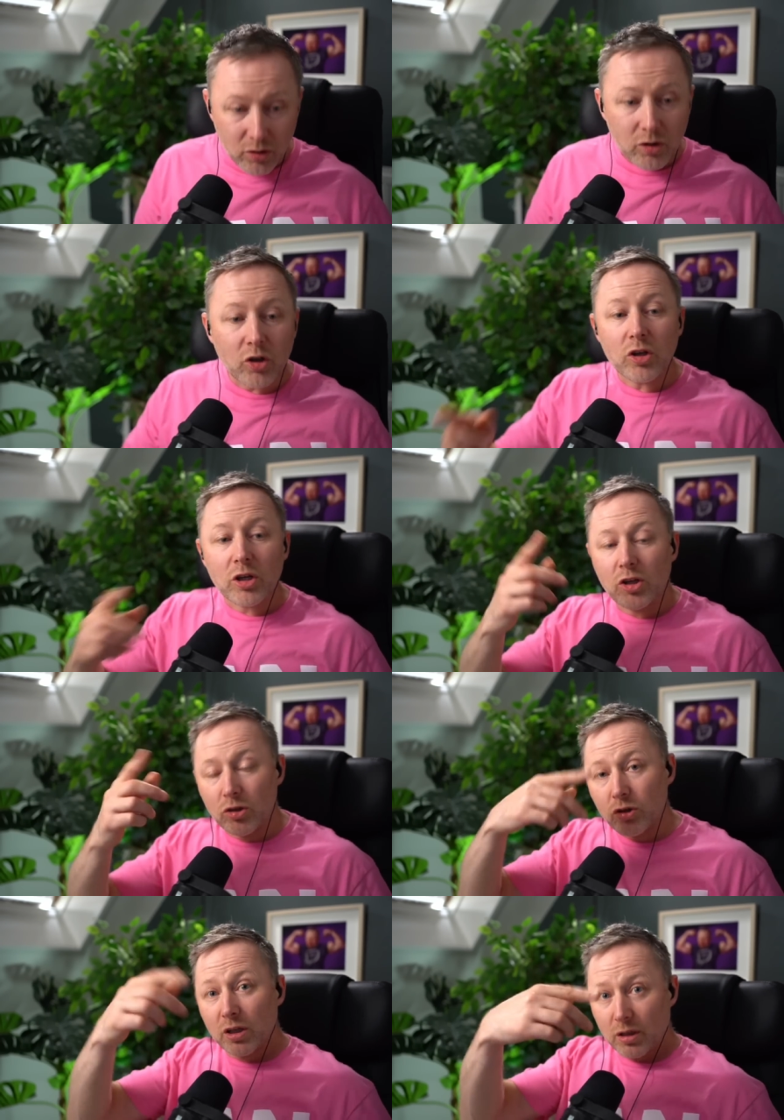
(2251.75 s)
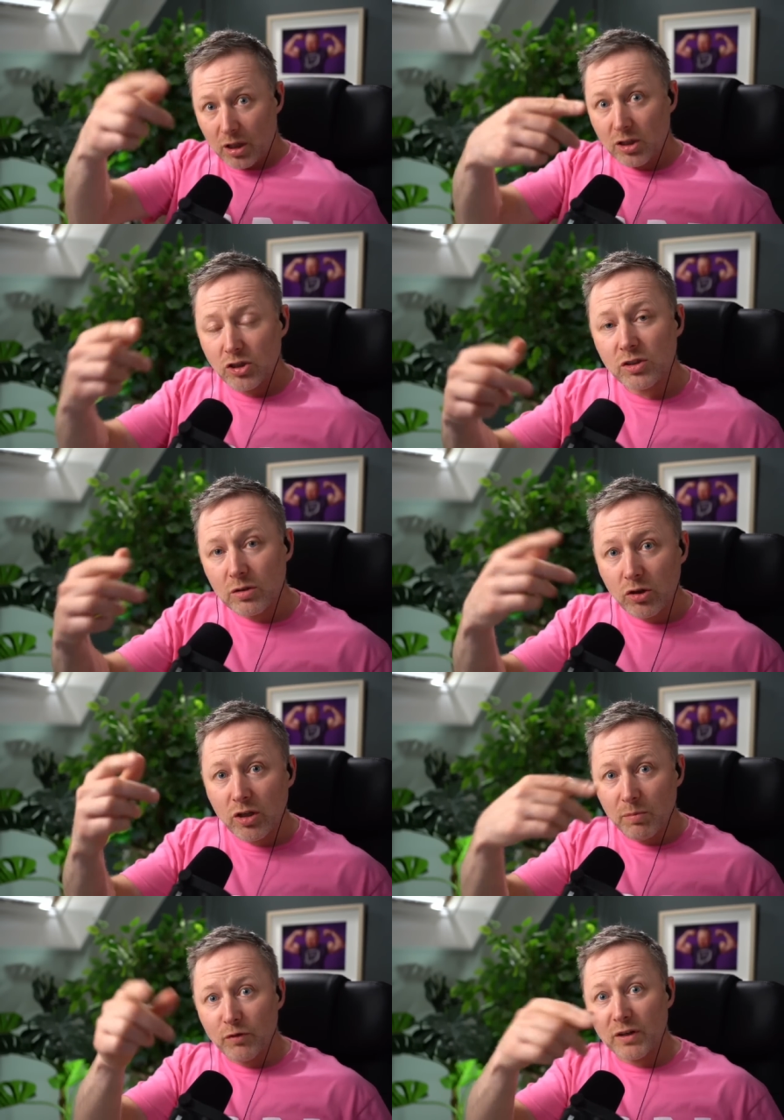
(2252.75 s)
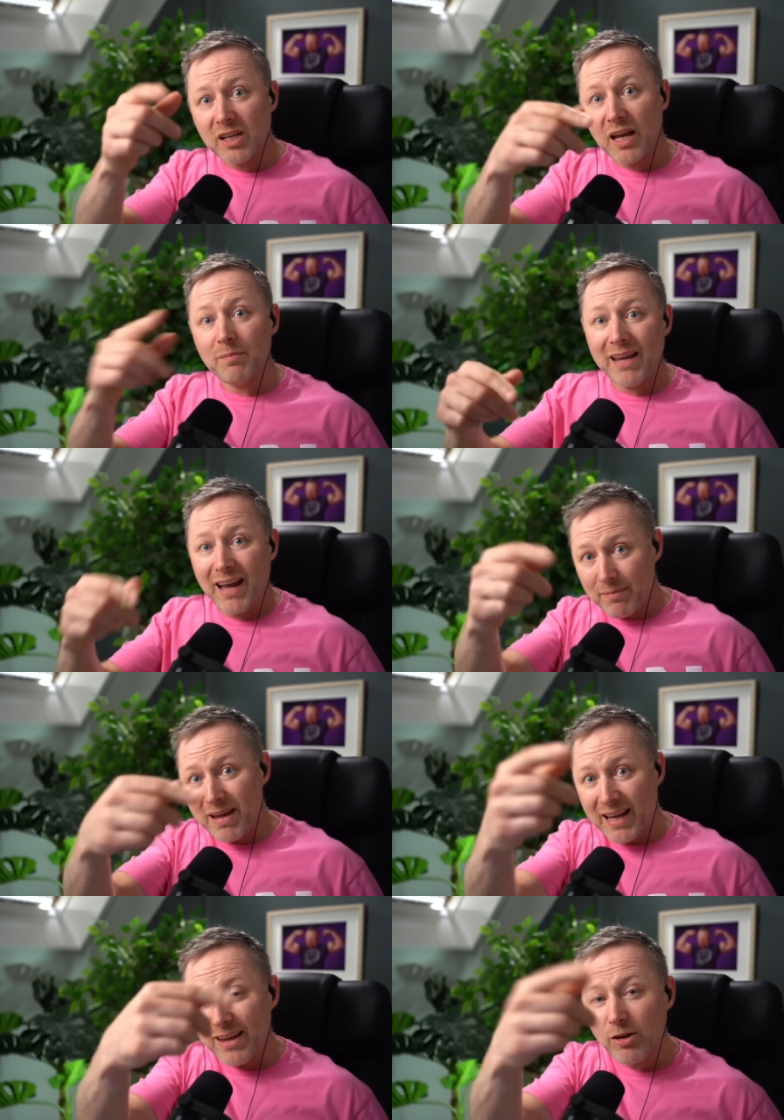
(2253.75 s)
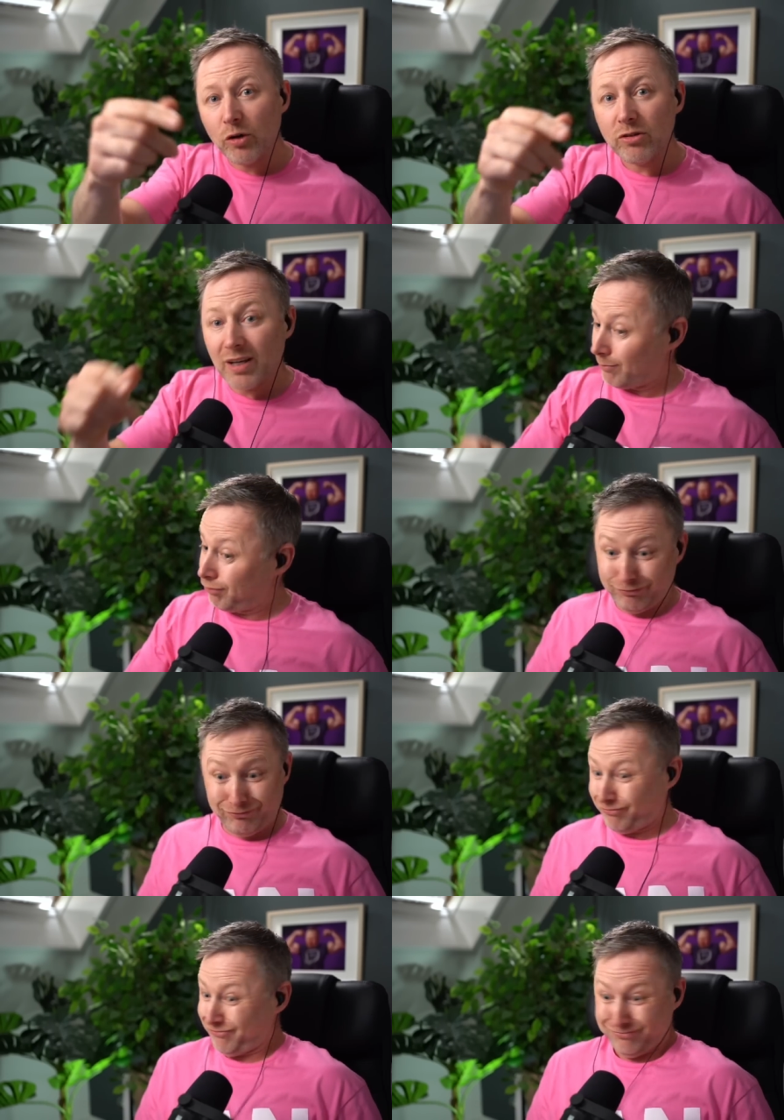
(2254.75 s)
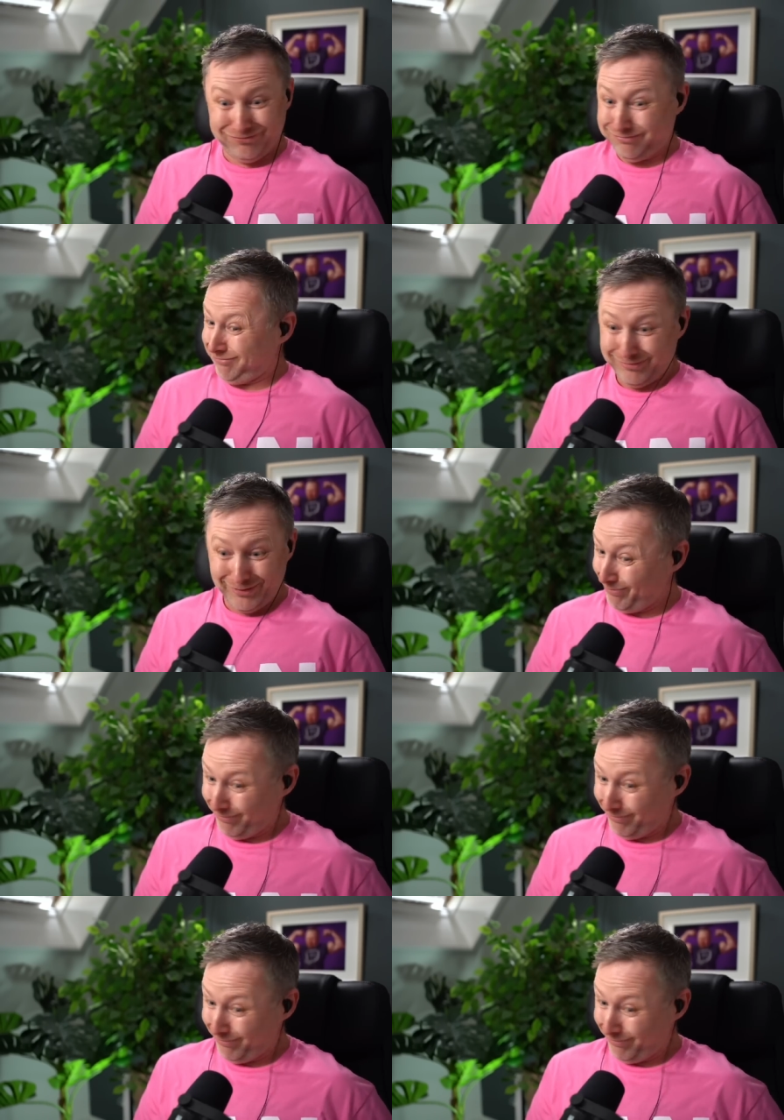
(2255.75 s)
Couldn't, could you look at, could you just look at me for a second, make, make eye contact? Can